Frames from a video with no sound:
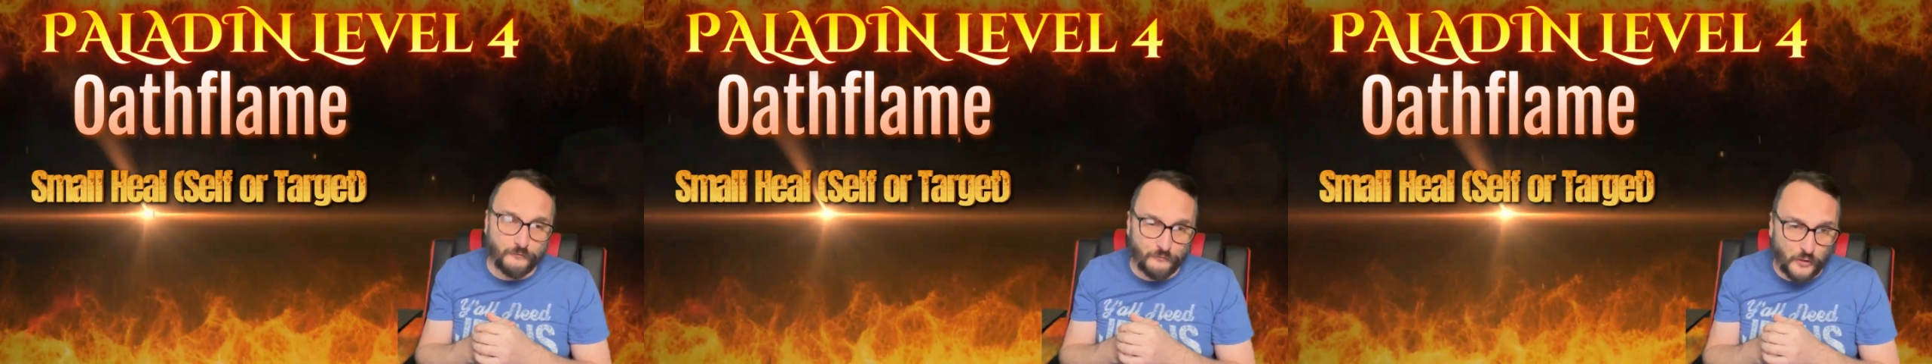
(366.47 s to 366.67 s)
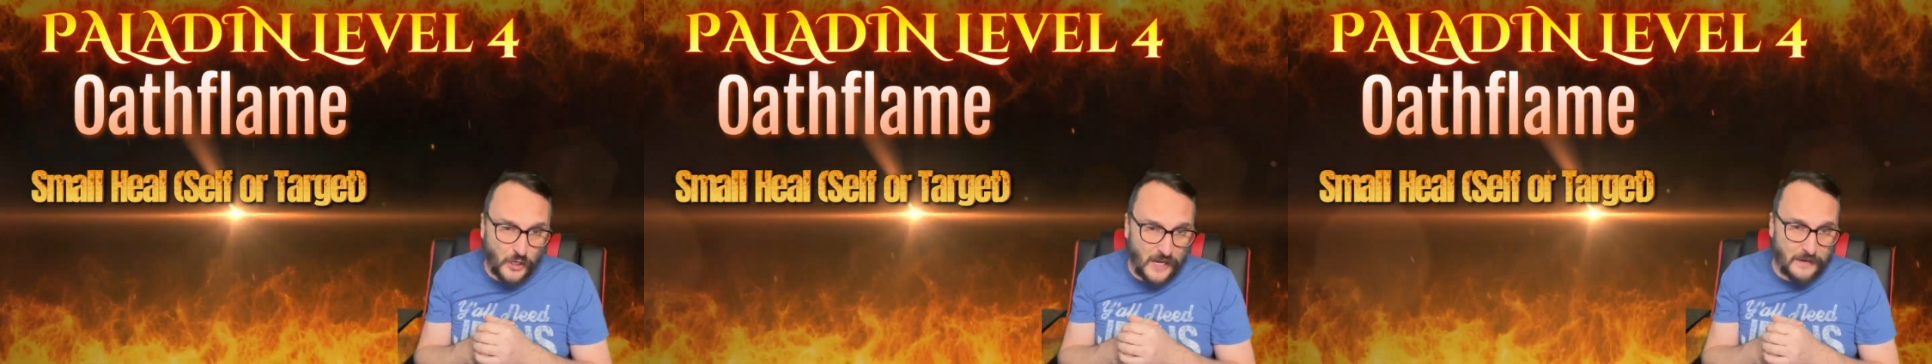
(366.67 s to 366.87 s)

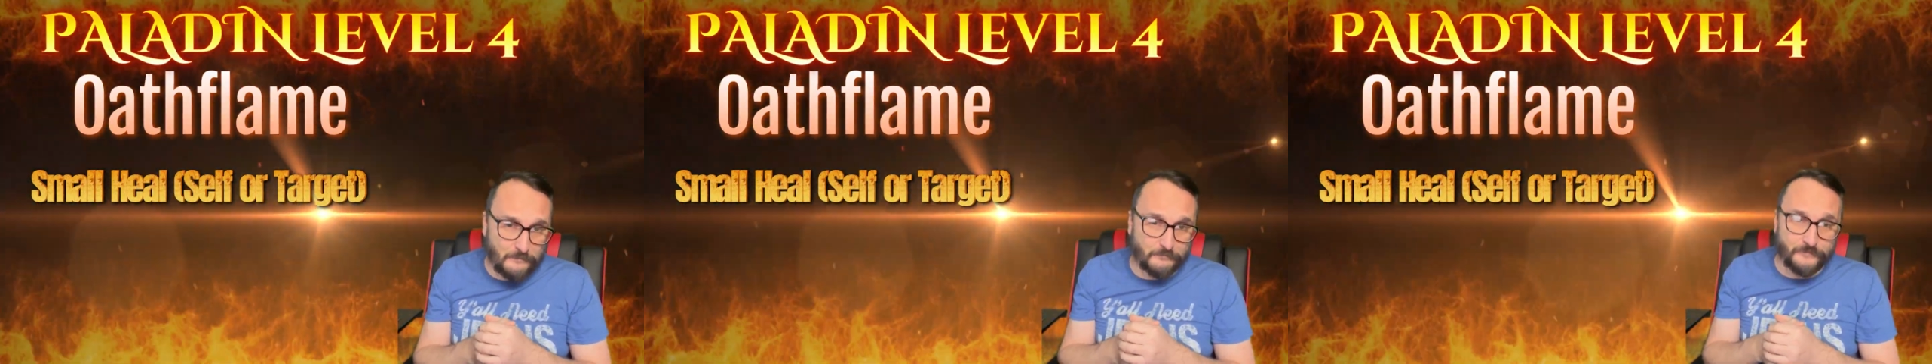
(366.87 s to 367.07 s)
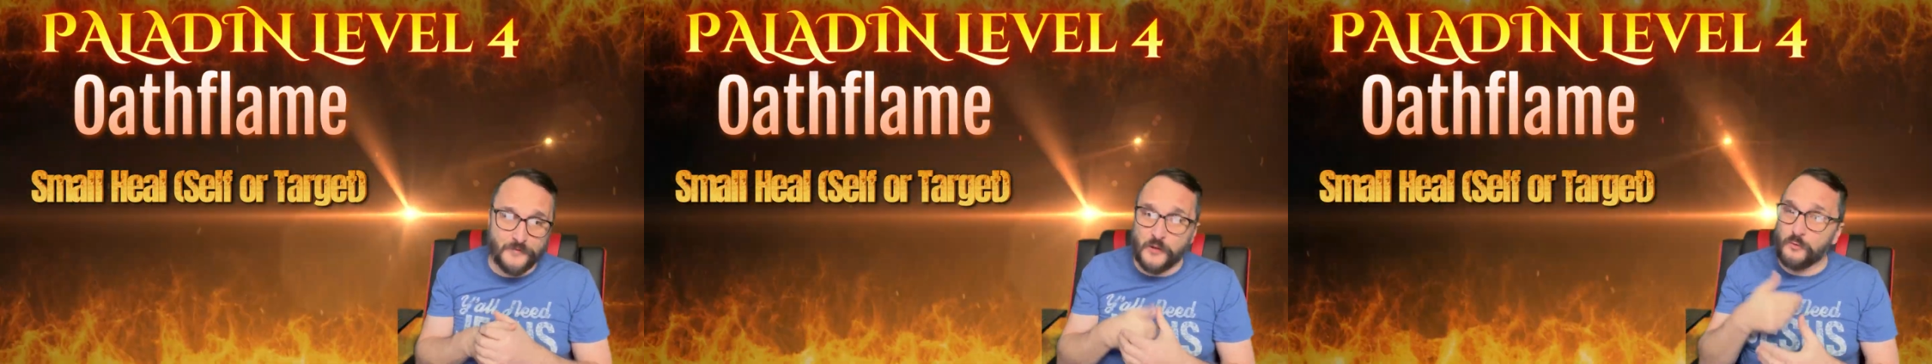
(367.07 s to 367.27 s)
Flame
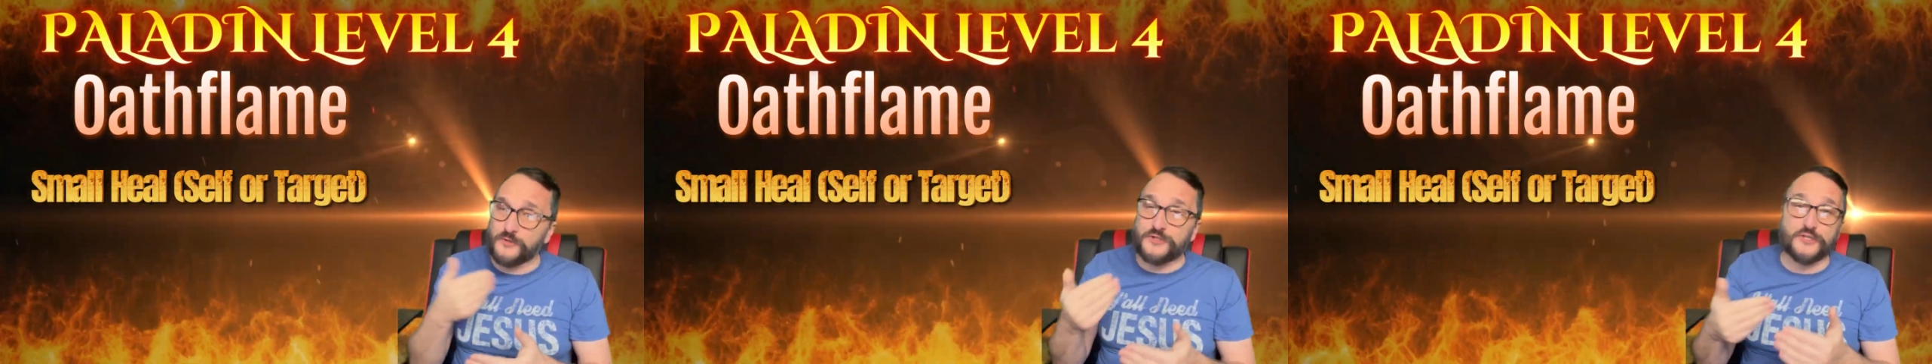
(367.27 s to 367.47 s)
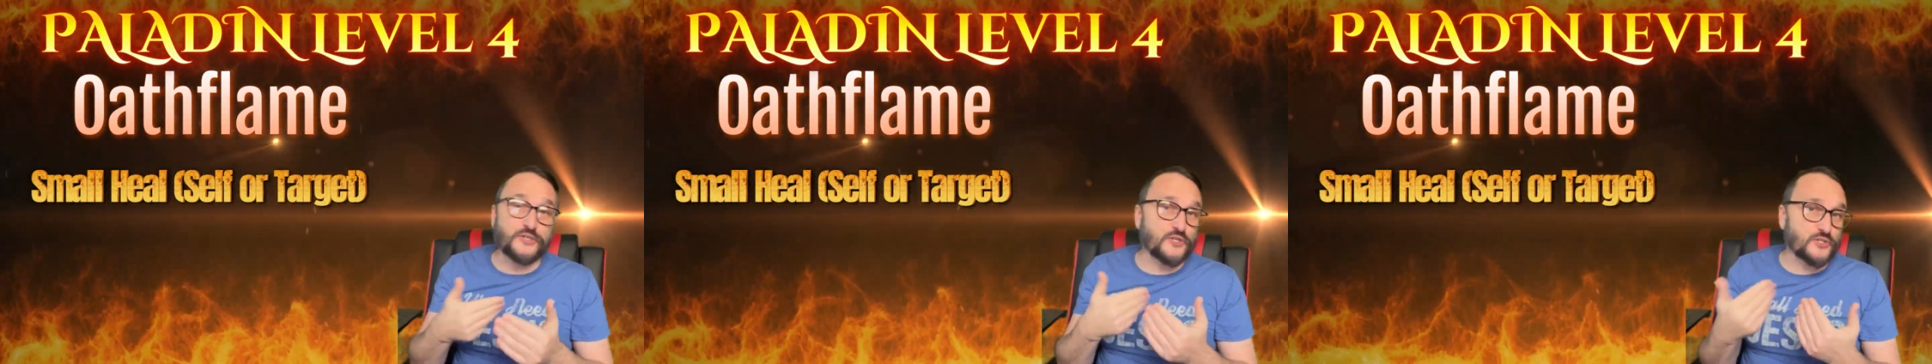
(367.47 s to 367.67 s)

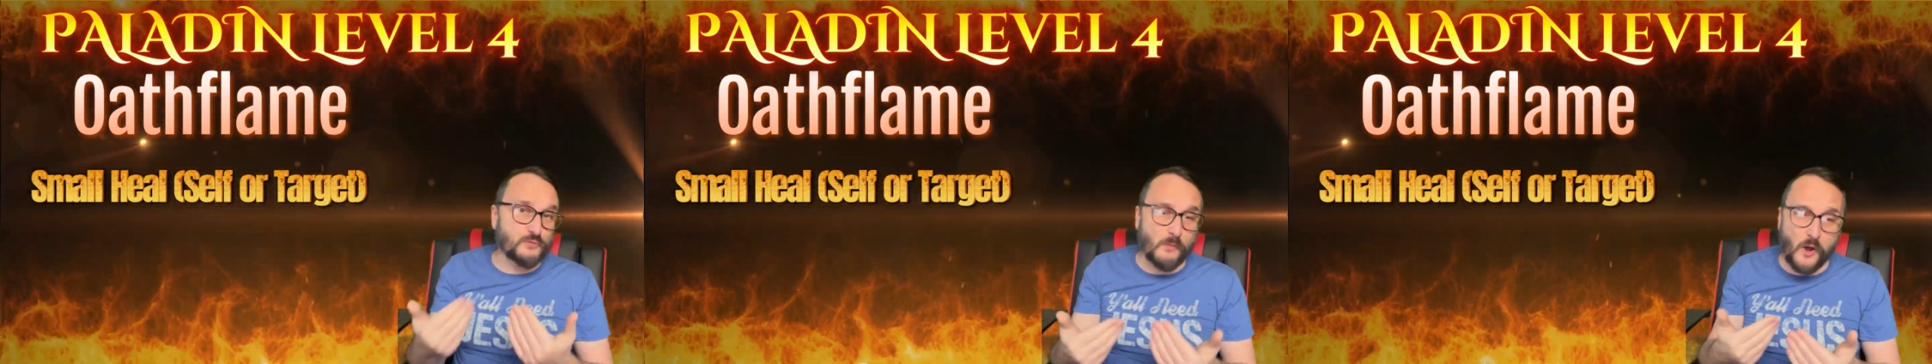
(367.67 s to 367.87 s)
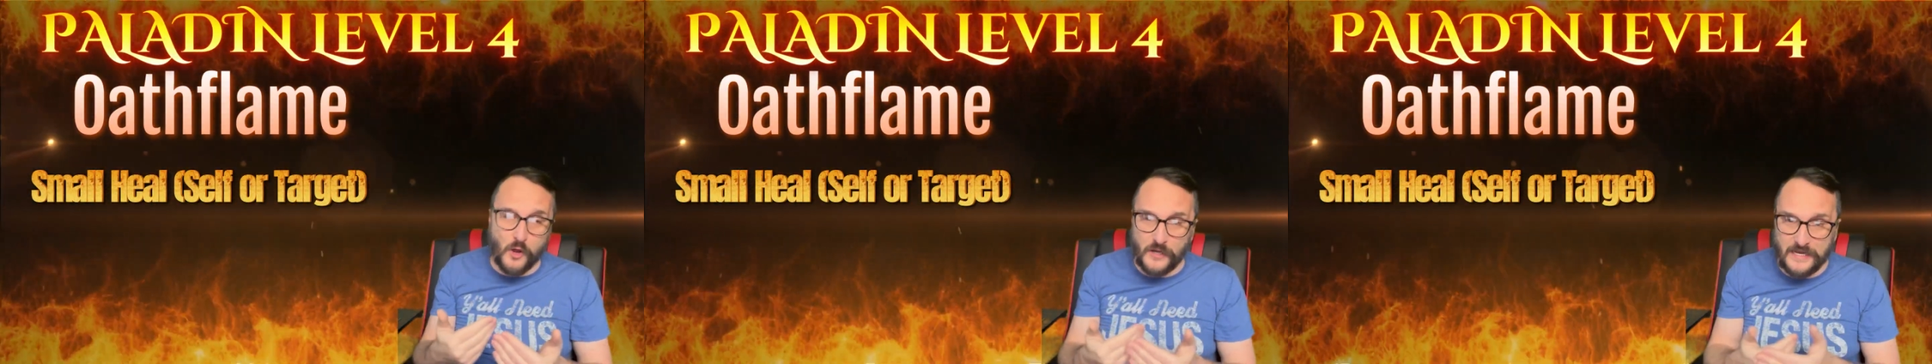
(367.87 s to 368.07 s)
which is a
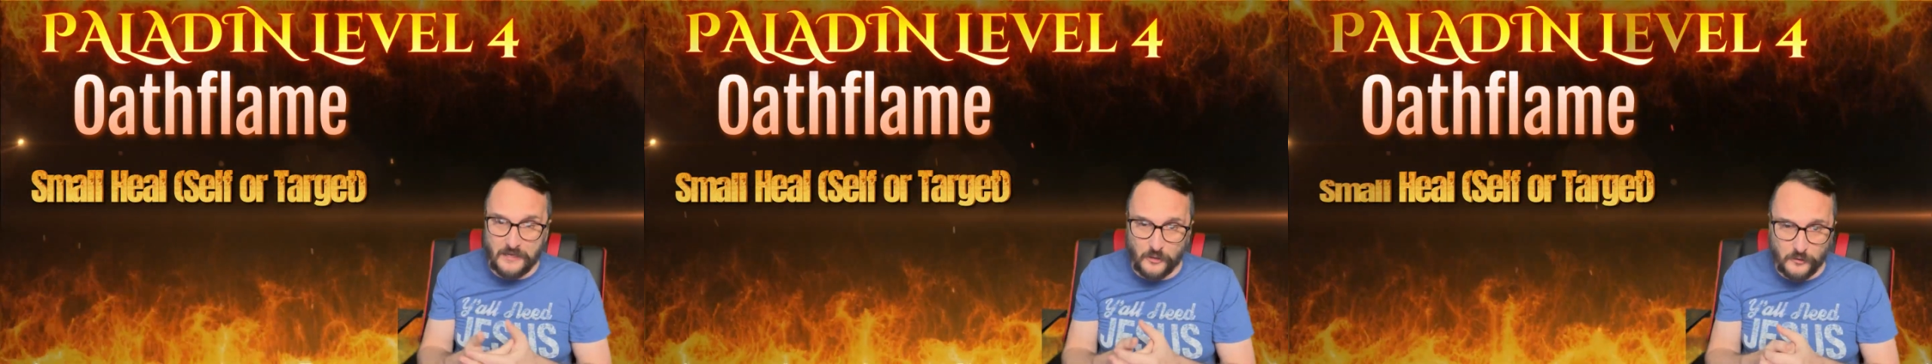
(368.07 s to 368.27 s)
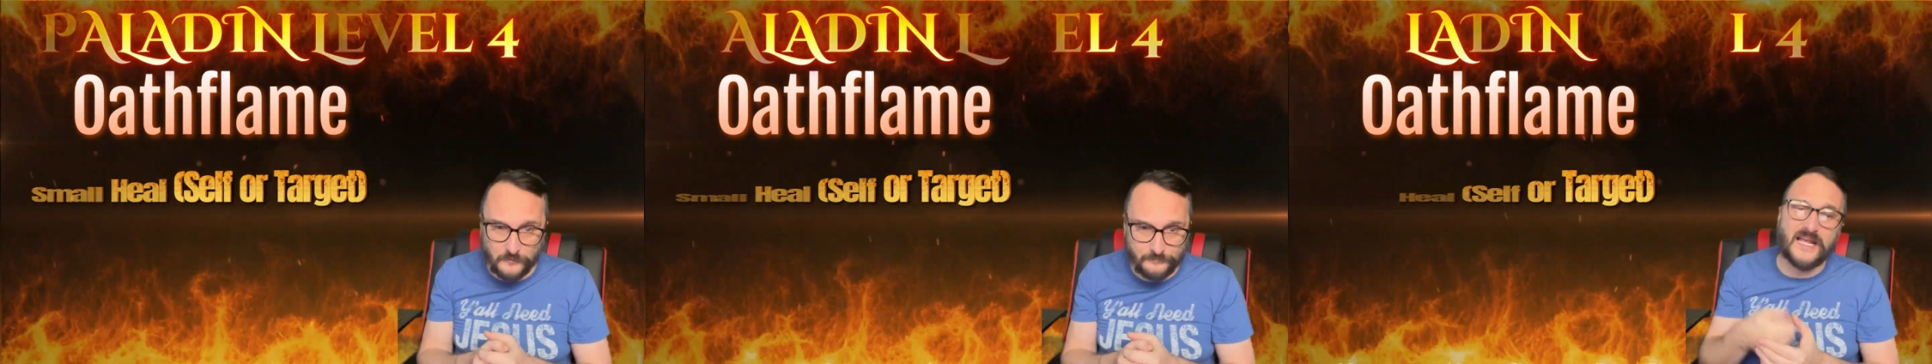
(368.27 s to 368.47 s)
small heal.